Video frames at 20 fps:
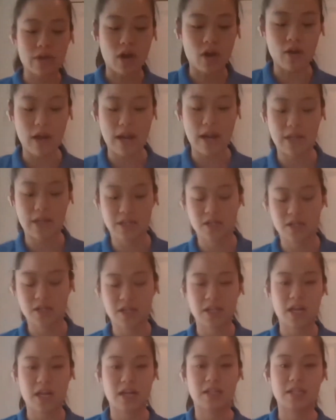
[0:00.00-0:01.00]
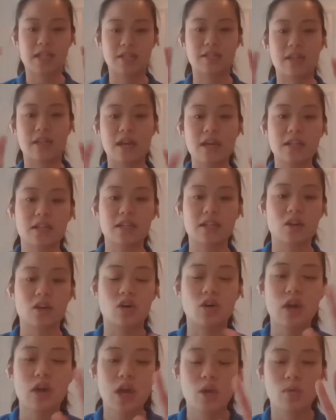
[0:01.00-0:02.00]
start with our exercise
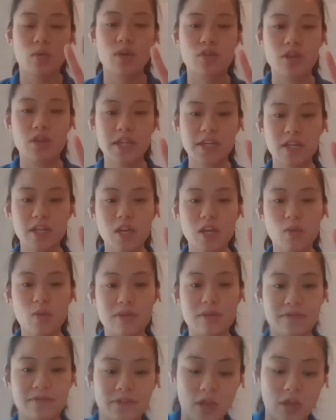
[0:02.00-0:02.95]
today. So we're just going